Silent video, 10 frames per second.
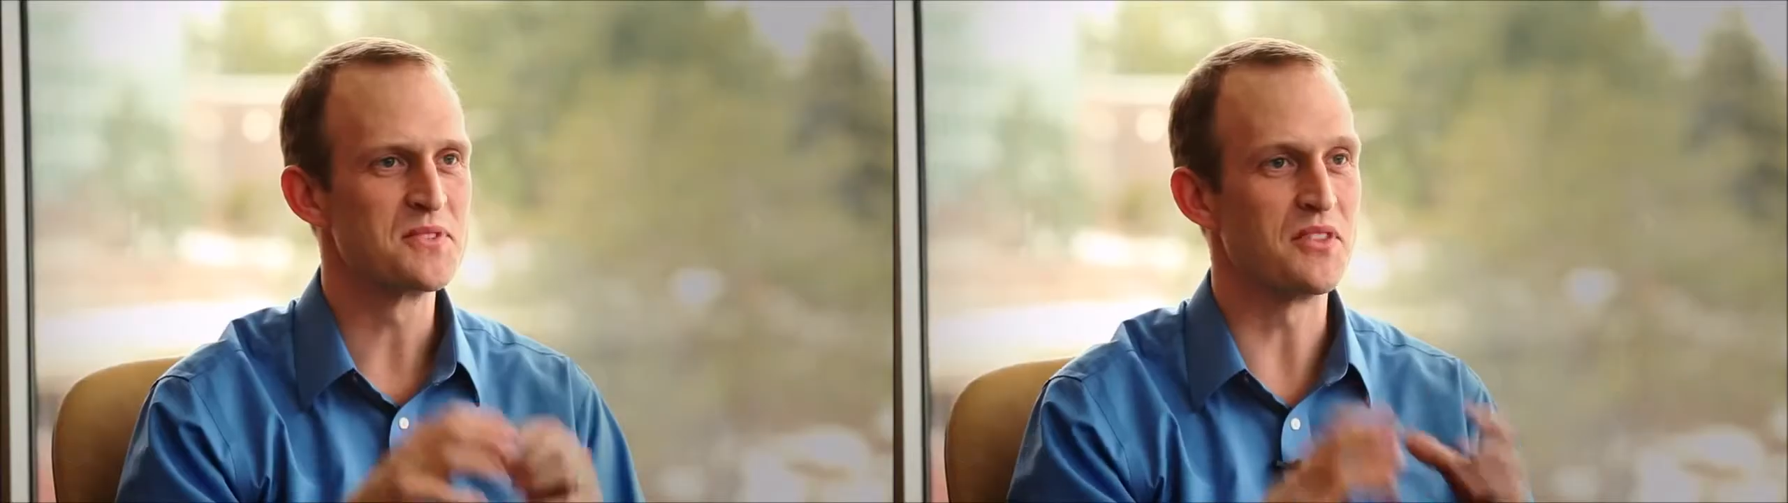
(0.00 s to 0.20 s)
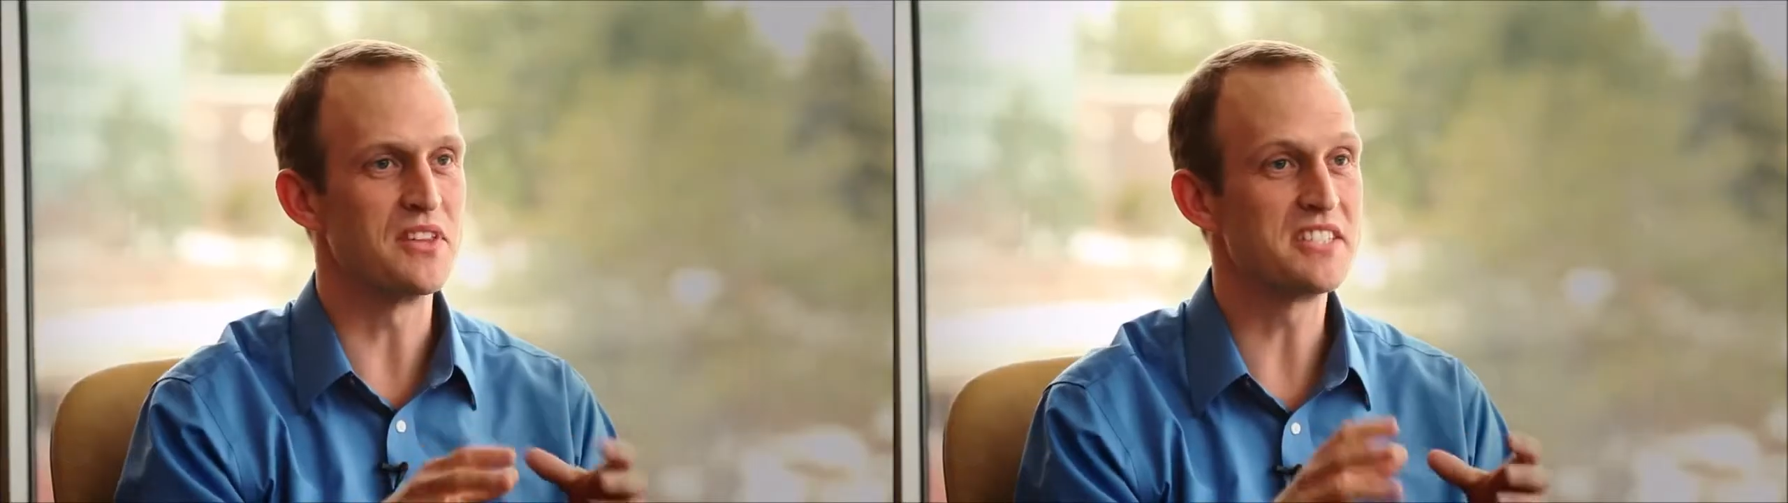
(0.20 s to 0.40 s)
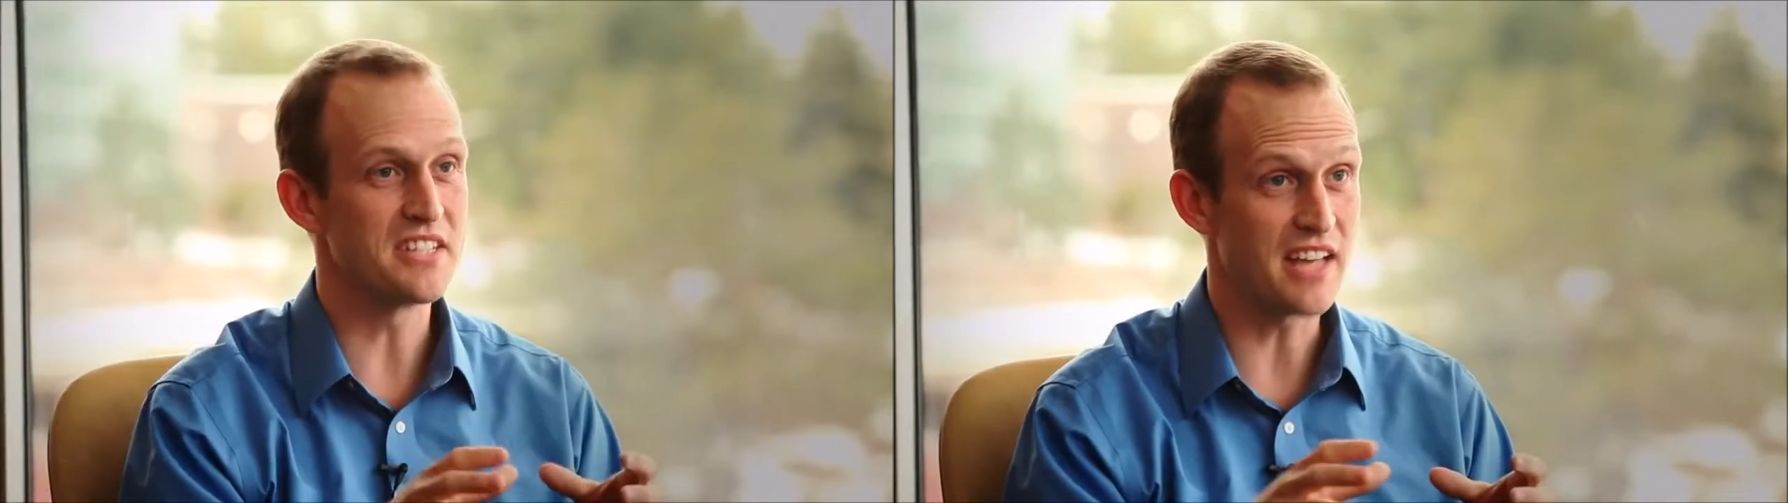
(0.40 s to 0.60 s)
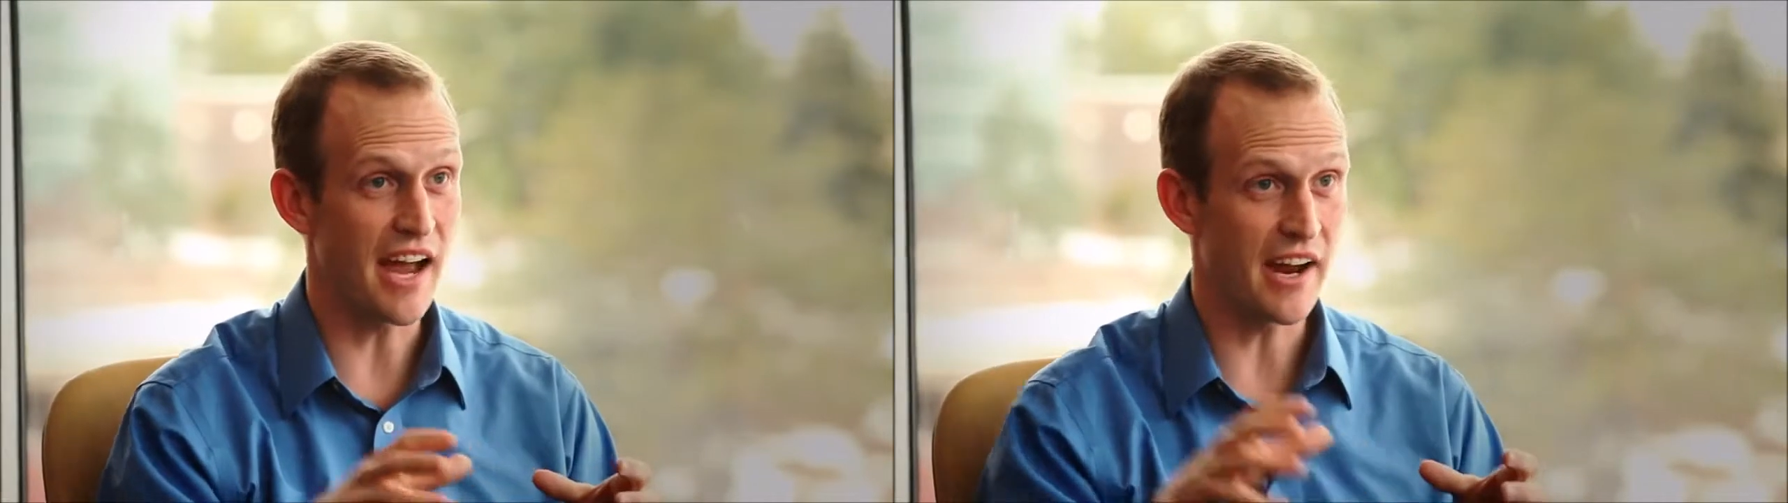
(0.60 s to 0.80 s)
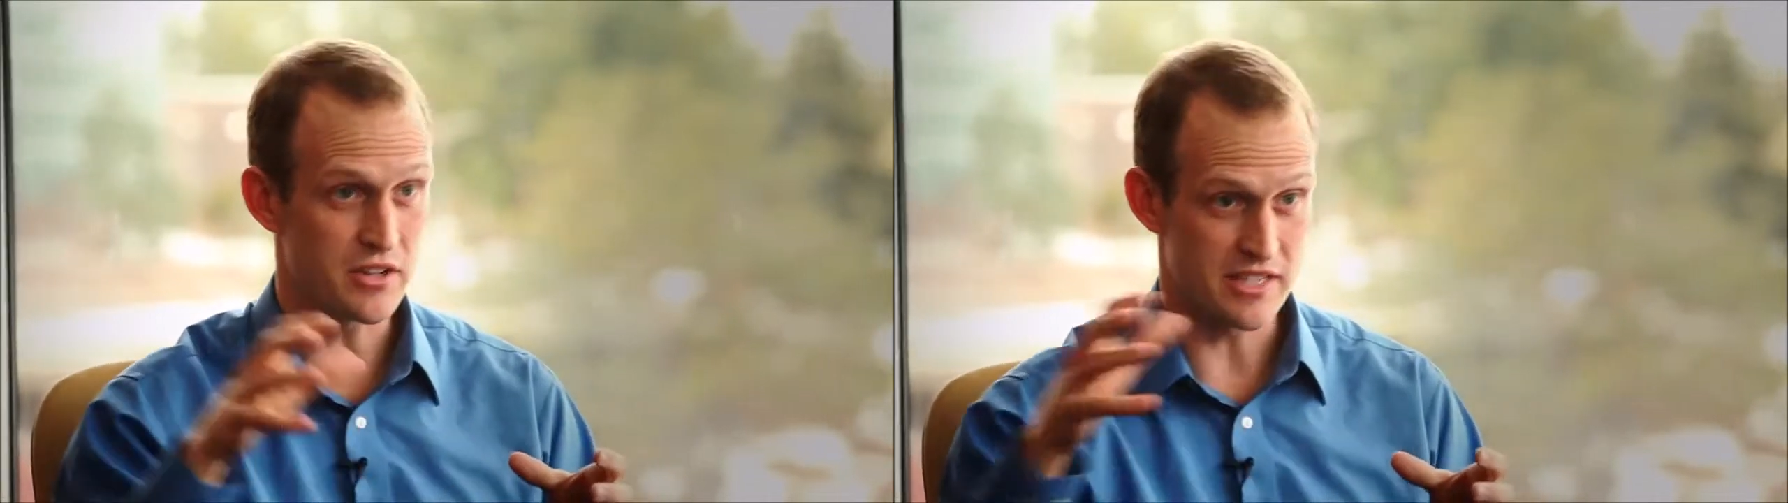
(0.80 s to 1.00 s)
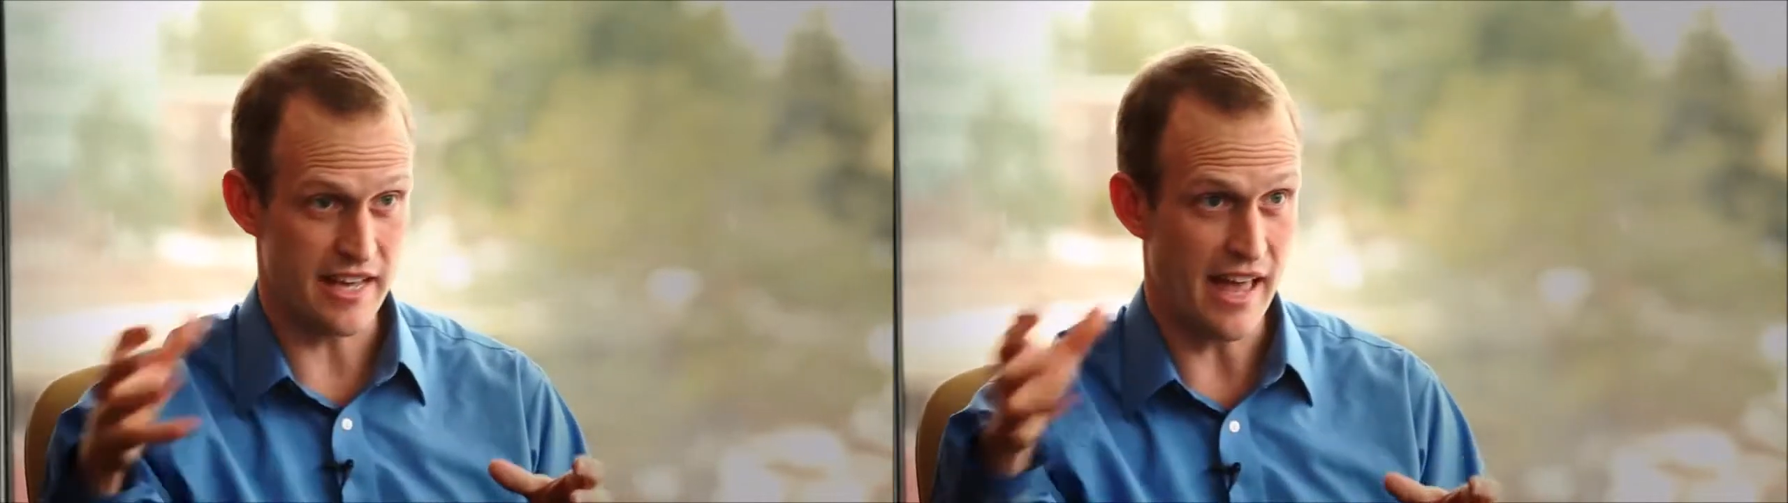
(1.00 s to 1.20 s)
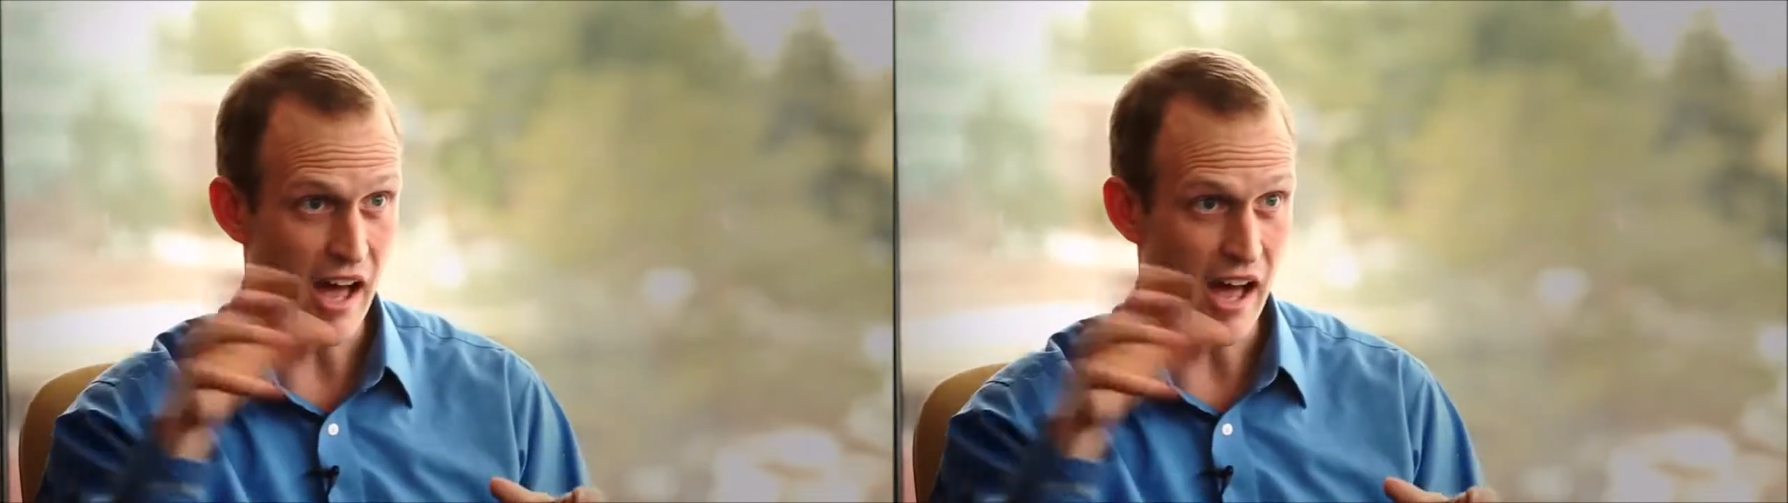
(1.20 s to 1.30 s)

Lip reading: So this desire to